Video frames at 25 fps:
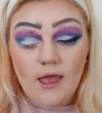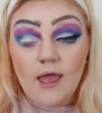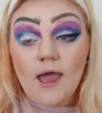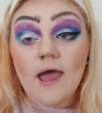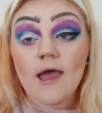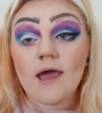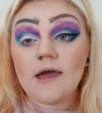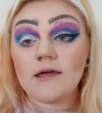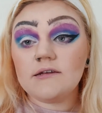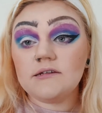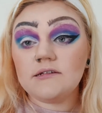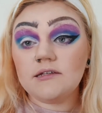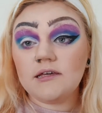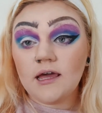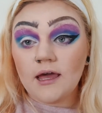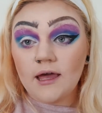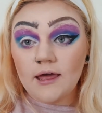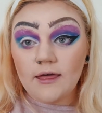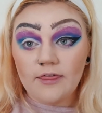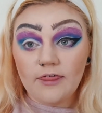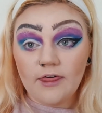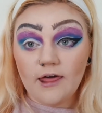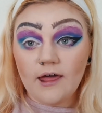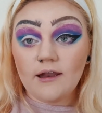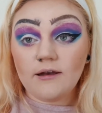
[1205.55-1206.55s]
And
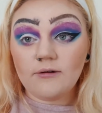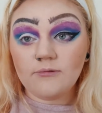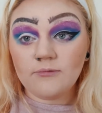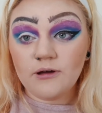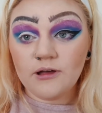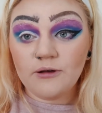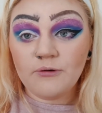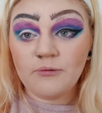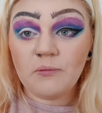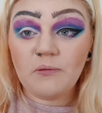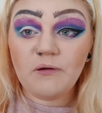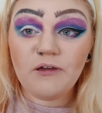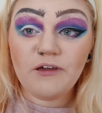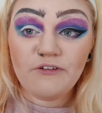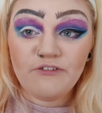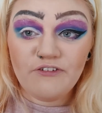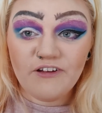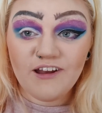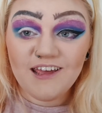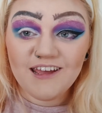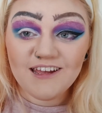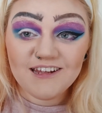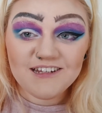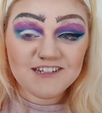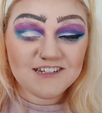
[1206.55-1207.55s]
then we'll be
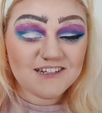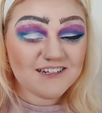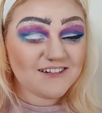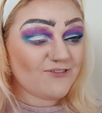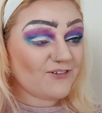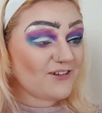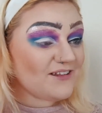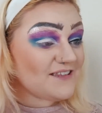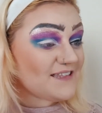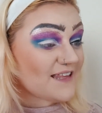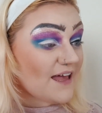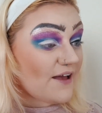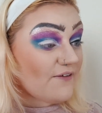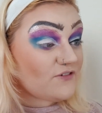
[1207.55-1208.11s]
finished once